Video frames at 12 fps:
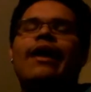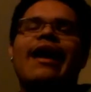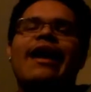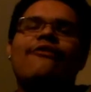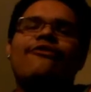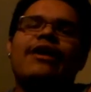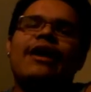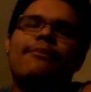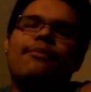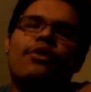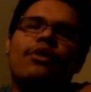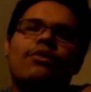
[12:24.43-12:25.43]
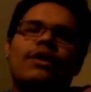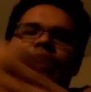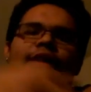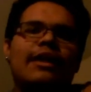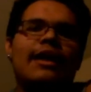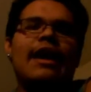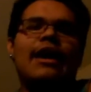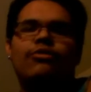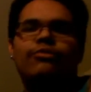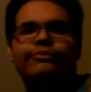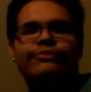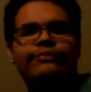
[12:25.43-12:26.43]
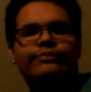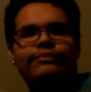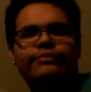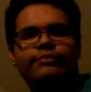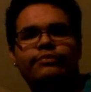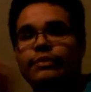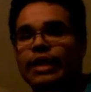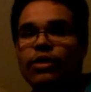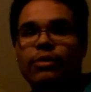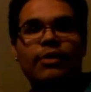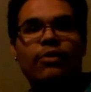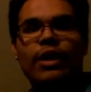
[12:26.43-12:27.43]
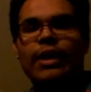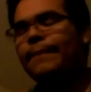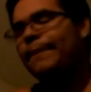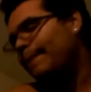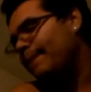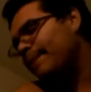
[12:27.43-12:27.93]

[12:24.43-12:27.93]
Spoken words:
half cap wall ride out. That would be great.